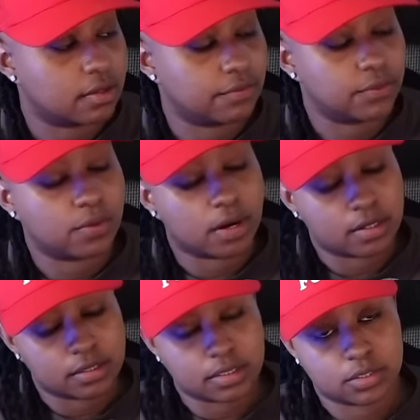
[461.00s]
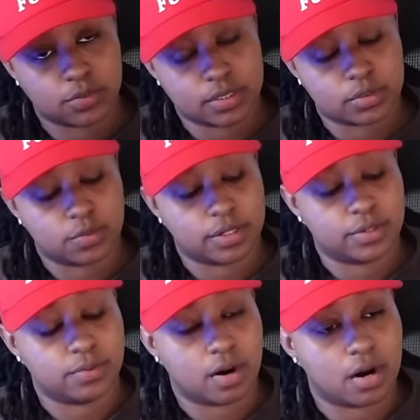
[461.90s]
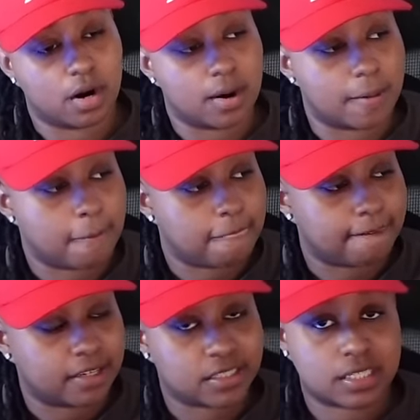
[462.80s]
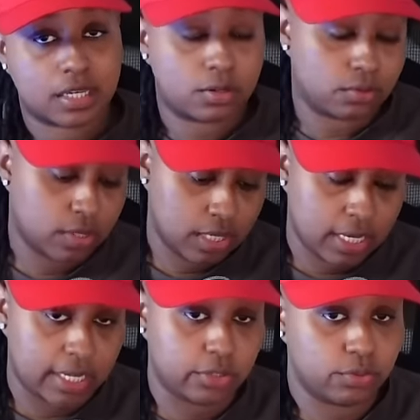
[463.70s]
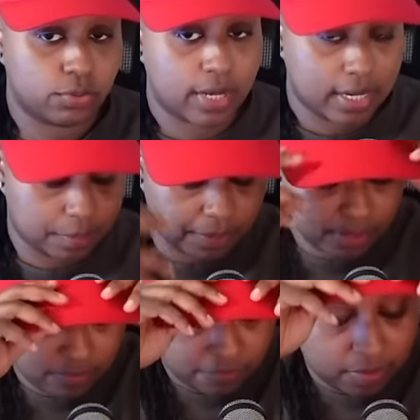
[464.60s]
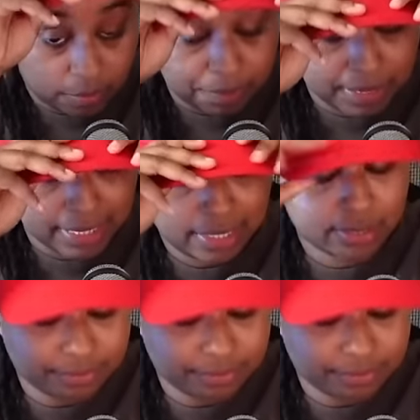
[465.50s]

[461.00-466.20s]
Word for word: if you are in a situation where you are single and you do got to play the field, play it.